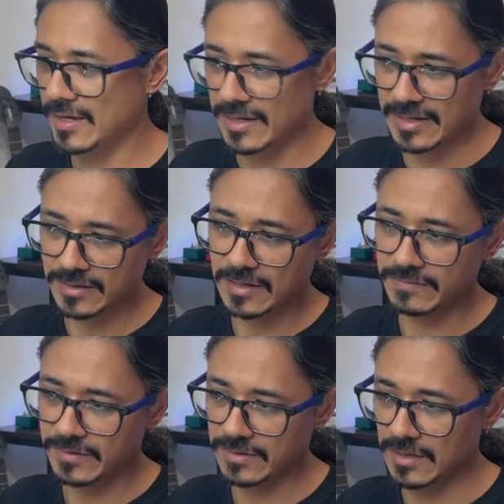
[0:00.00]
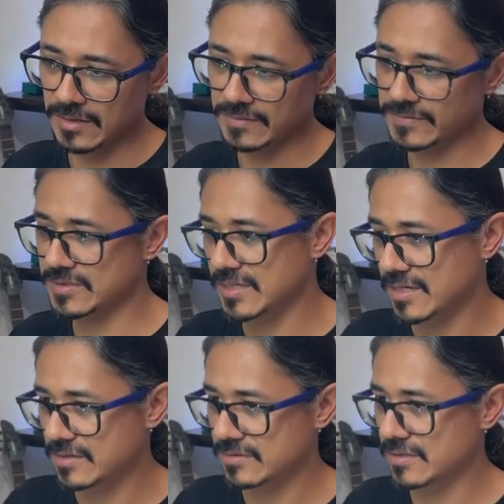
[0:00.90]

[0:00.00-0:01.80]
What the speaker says: and I cover all of the shaders